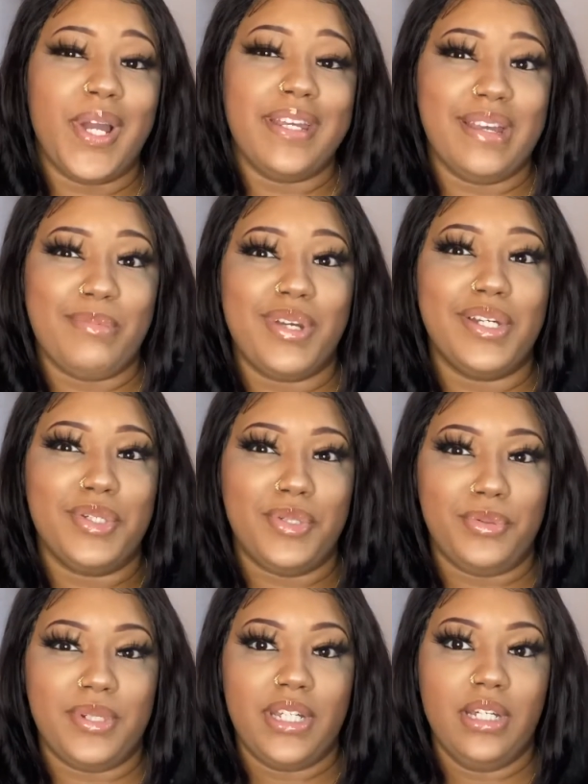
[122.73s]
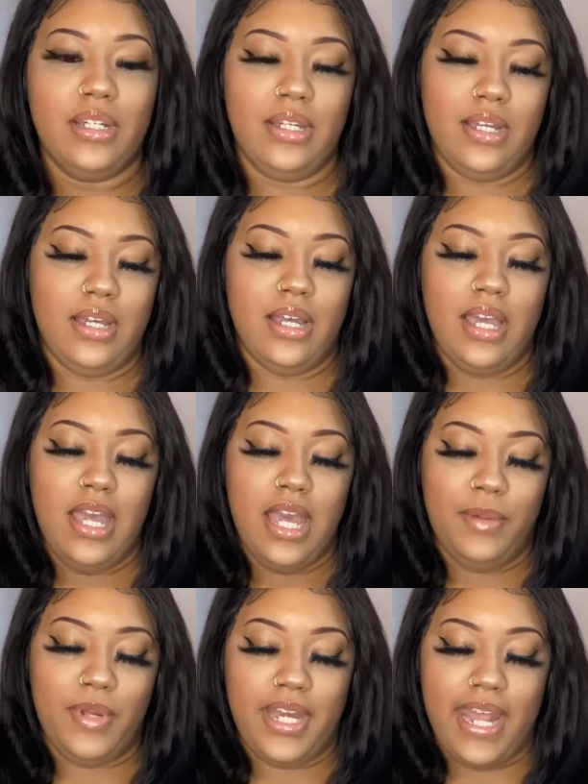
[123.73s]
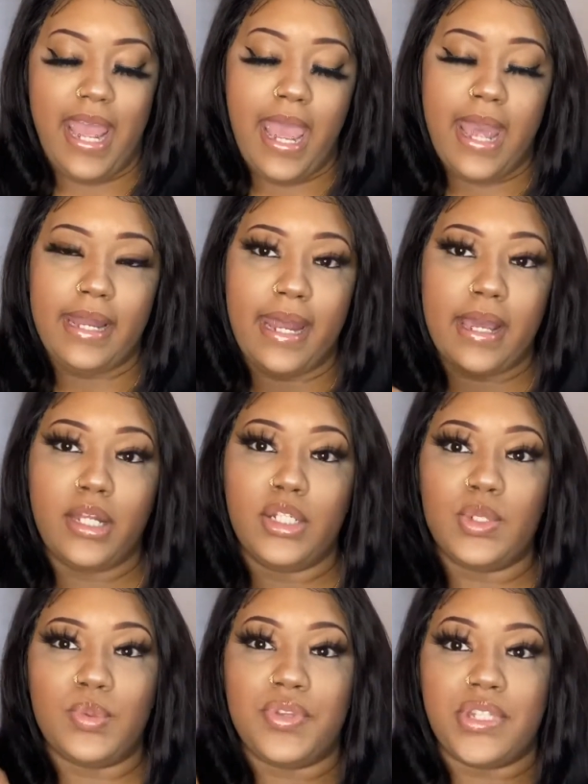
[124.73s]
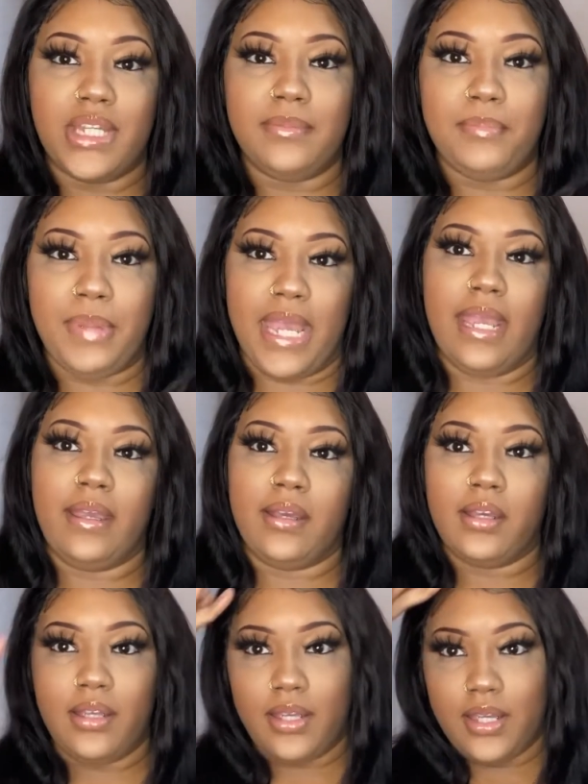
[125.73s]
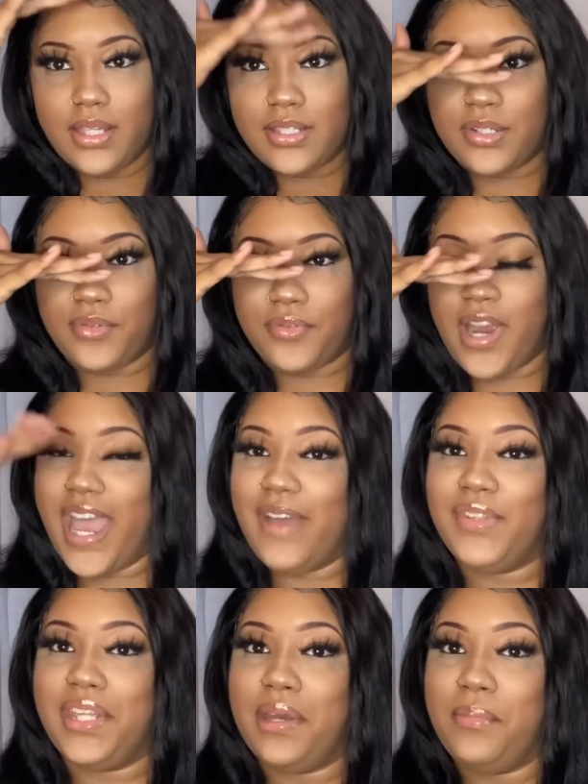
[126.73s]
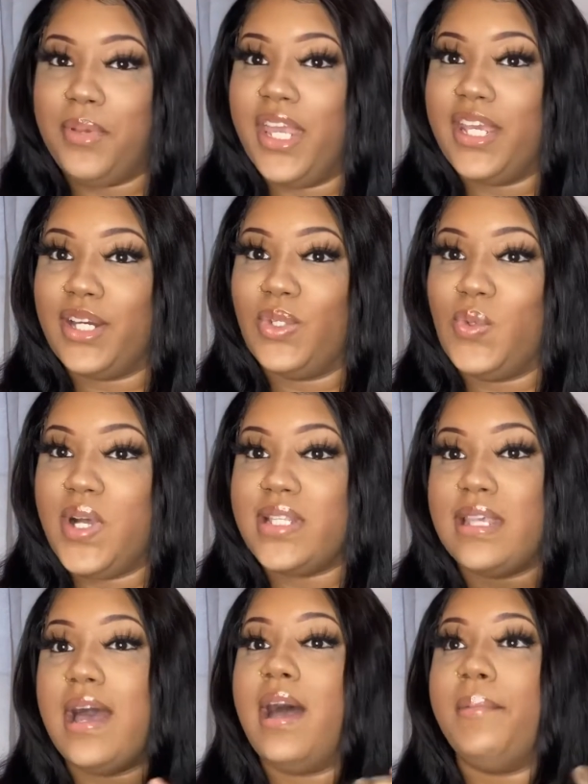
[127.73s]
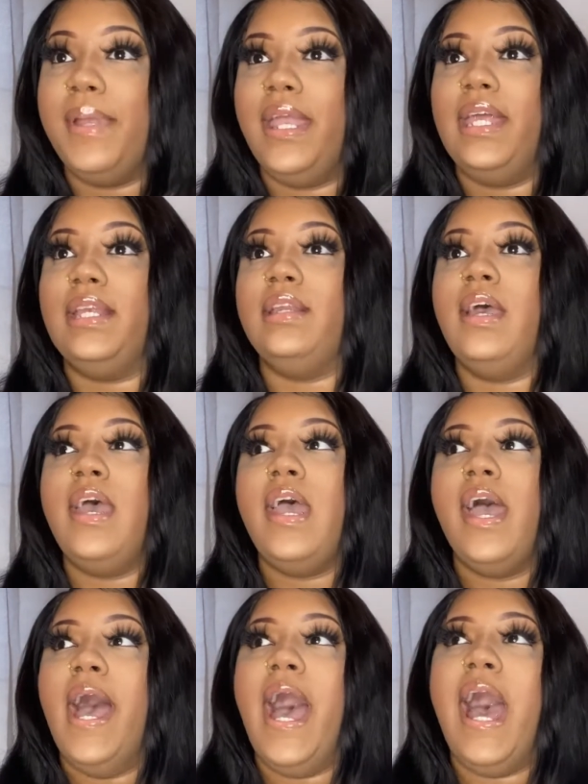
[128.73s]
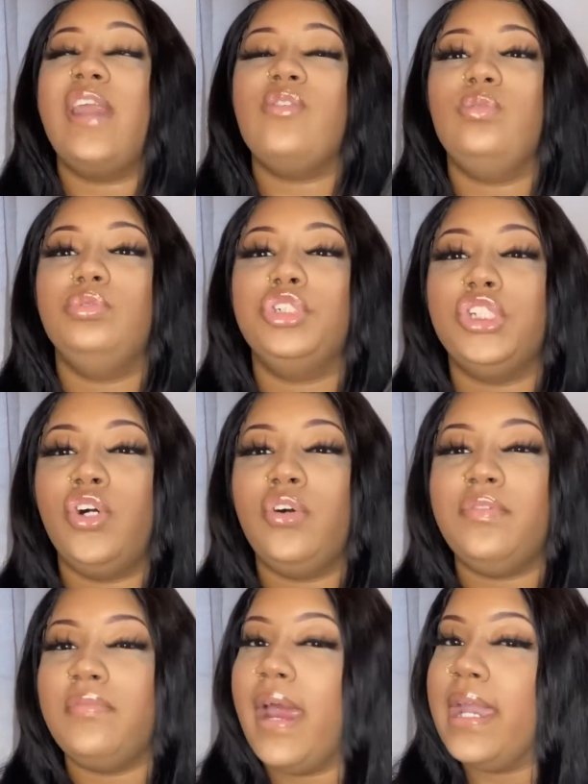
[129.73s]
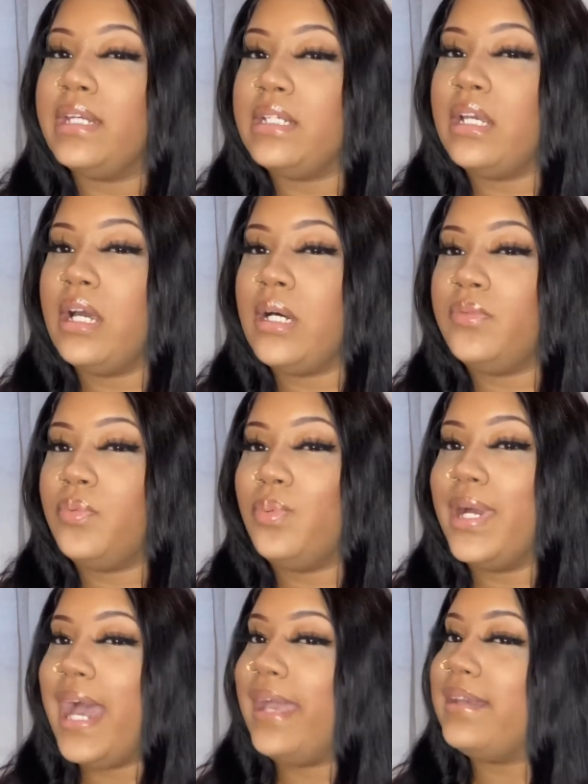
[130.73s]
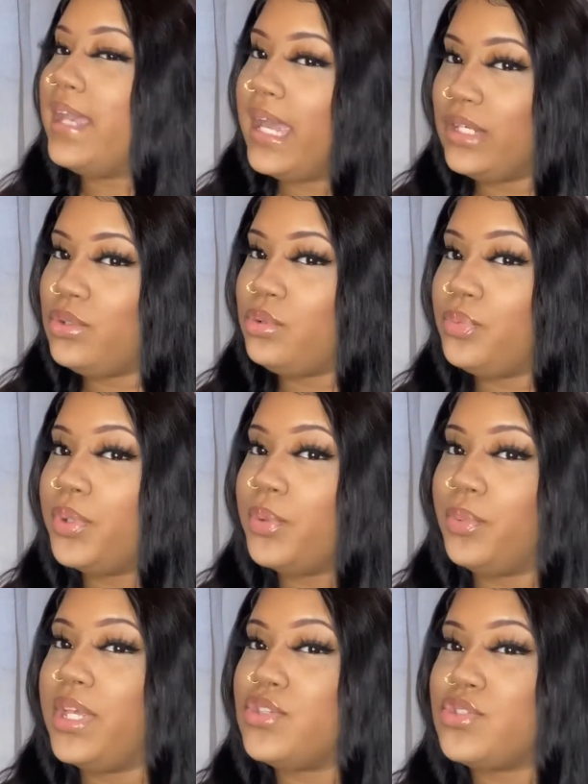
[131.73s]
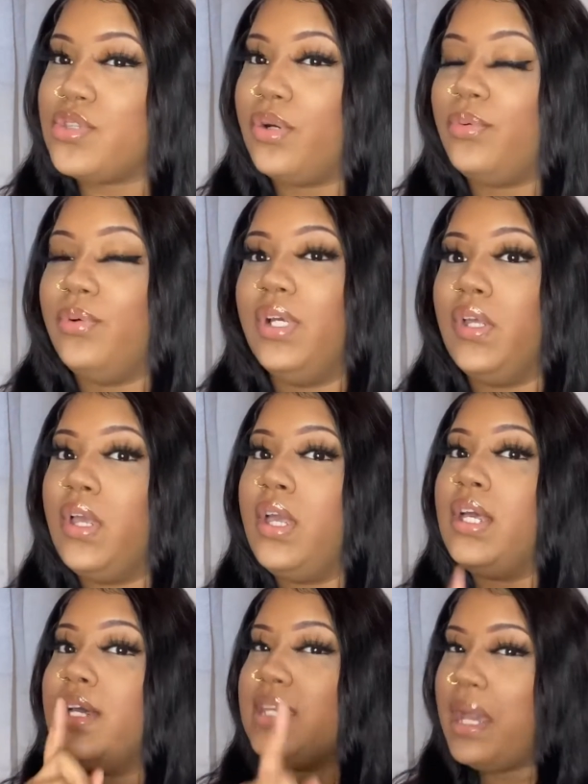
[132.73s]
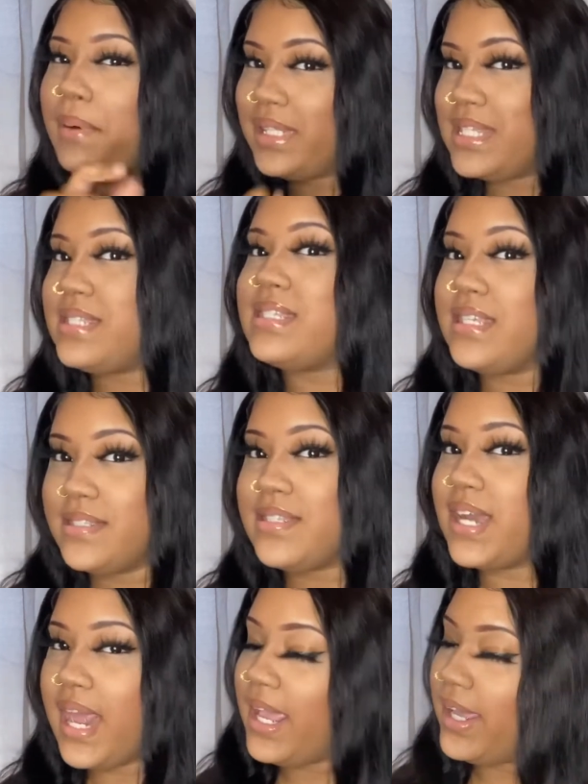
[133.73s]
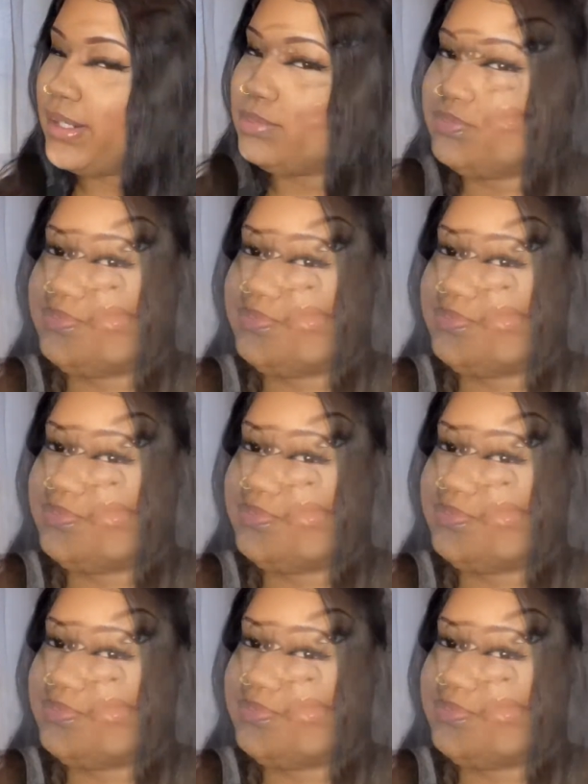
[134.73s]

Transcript: I am going to do it. I'm going to add like a little thin bang to the front. I haven't done a bang in a long time and I don't show variety of what I can do with wigs. So y'all about to see today.